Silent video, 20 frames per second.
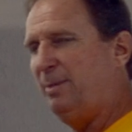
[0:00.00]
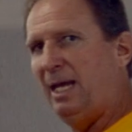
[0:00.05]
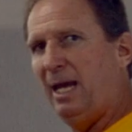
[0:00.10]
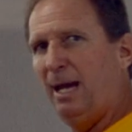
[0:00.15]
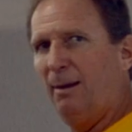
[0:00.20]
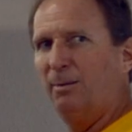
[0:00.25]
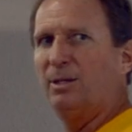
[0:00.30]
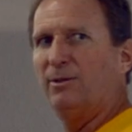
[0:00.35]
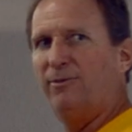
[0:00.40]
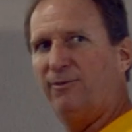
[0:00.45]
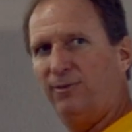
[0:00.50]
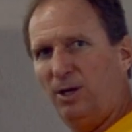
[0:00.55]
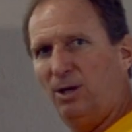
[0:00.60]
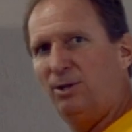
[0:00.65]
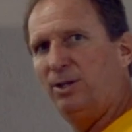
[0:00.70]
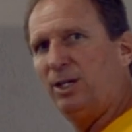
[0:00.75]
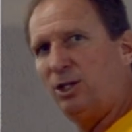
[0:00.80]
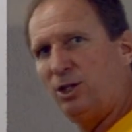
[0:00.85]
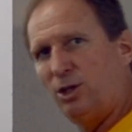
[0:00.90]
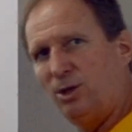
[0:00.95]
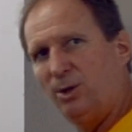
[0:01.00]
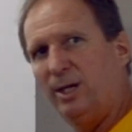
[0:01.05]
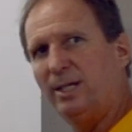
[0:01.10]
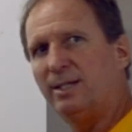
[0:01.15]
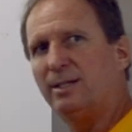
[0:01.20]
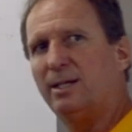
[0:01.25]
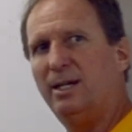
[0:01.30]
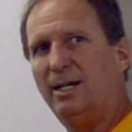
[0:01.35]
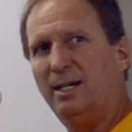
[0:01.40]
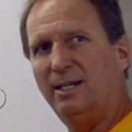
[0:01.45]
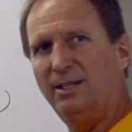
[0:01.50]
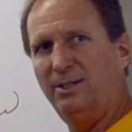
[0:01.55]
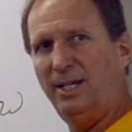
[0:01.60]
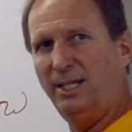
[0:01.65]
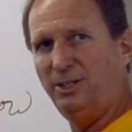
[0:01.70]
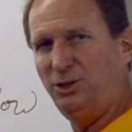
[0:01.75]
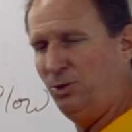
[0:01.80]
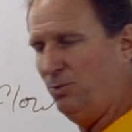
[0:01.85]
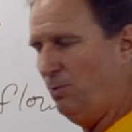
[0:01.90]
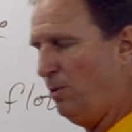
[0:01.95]
be able to flow the current
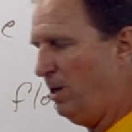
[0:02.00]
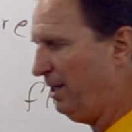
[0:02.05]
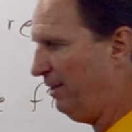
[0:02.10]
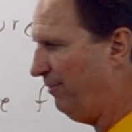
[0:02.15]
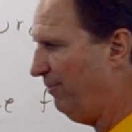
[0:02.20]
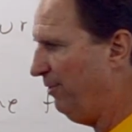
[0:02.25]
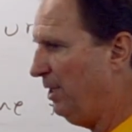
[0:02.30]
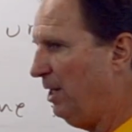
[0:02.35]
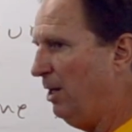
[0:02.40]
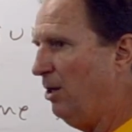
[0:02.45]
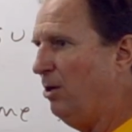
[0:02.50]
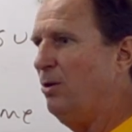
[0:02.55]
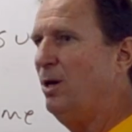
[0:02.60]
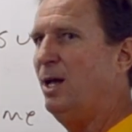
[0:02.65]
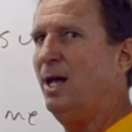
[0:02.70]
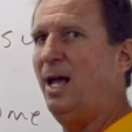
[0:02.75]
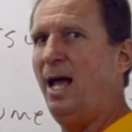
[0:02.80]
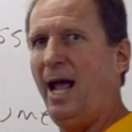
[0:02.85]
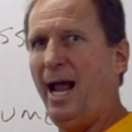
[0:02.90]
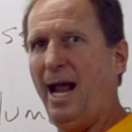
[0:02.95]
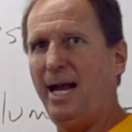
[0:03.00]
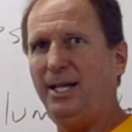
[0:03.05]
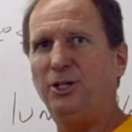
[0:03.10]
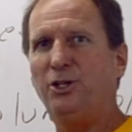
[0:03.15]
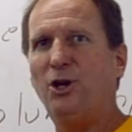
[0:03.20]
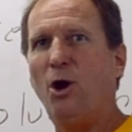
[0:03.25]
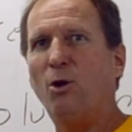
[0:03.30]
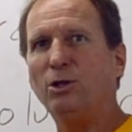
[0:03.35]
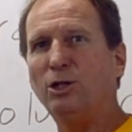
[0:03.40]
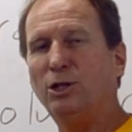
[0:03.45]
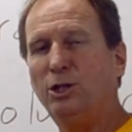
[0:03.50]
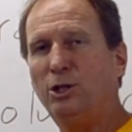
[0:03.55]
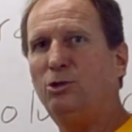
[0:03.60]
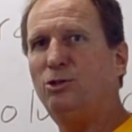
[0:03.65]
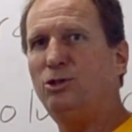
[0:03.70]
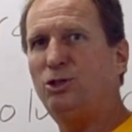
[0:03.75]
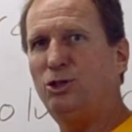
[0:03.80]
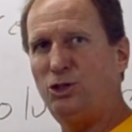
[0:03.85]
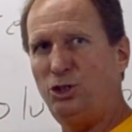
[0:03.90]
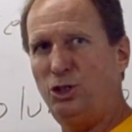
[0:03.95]
that you want to flow, and you don't
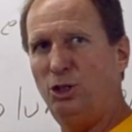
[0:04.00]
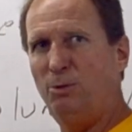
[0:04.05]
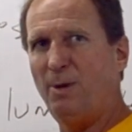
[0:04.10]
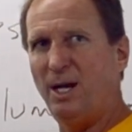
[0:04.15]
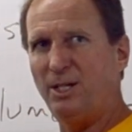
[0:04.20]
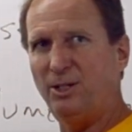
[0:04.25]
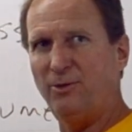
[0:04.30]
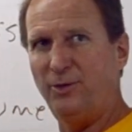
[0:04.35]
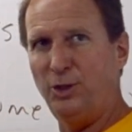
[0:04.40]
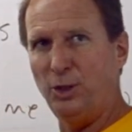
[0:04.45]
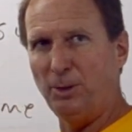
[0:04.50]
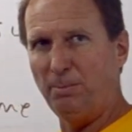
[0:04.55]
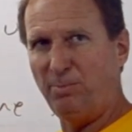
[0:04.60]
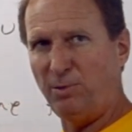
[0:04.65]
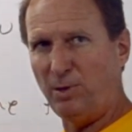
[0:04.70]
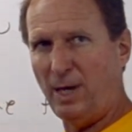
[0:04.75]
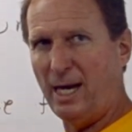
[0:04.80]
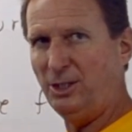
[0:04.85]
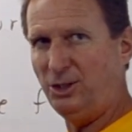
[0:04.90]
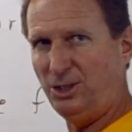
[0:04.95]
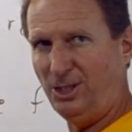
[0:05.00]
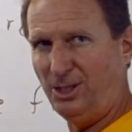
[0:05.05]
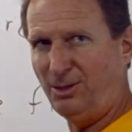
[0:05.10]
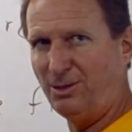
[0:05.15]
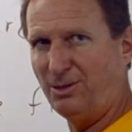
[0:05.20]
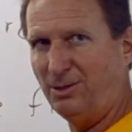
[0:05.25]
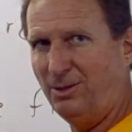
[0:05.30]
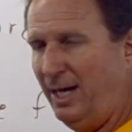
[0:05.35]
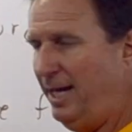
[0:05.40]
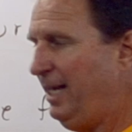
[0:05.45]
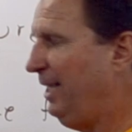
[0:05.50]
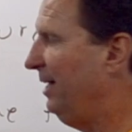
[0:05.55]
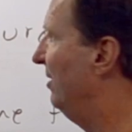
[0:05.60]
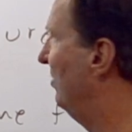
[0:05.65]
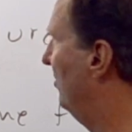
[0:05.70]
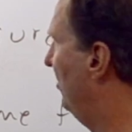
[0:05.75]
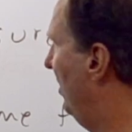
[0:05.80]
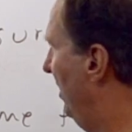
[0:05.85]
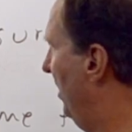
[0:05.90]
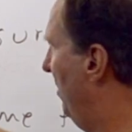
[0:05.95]
lose too much of your pressure, right?
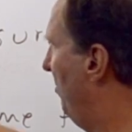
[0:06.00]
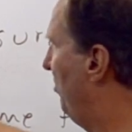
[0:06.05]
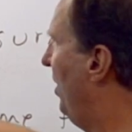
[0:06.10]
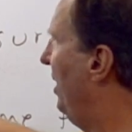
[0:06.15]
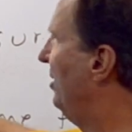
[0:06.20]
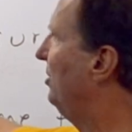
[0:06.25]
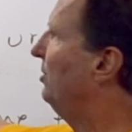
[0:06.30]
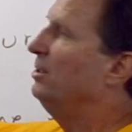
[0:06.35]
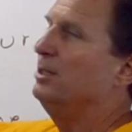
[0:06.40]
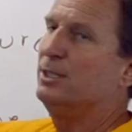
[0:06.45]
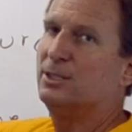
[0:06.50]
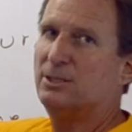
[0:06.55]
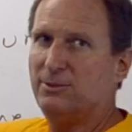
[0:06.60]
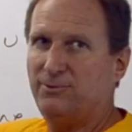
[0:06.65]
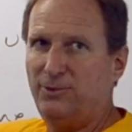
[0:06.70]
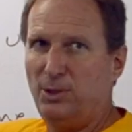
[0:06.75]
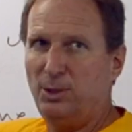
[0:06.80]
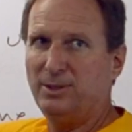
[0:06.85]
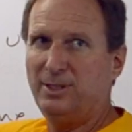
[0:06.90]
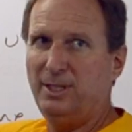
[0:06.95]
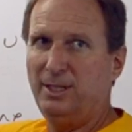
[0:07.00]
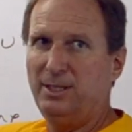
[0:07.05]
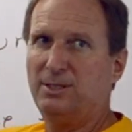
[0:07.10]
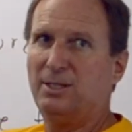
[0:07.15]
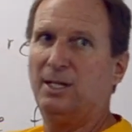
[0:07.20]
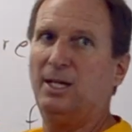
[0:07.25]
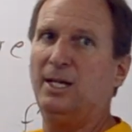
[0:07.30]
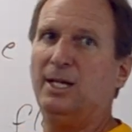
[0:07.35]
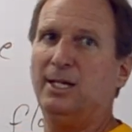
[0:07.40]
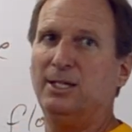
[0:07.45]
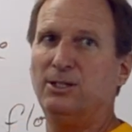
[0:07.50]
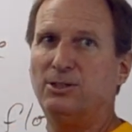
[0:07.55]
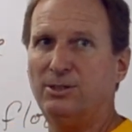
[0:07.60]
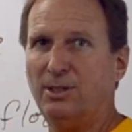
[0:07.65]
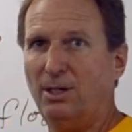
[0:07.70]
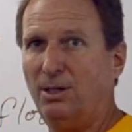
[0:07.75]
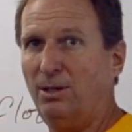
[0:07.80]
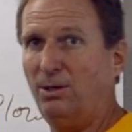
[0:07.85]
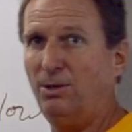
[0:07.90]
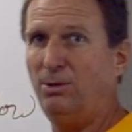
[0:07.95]
And the pressure is the voltage.
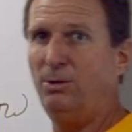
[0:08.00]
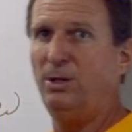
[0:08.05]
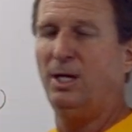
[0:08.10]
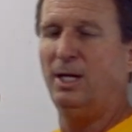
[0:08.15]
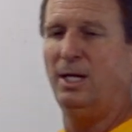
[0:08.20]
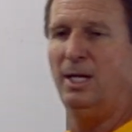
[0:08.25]
So,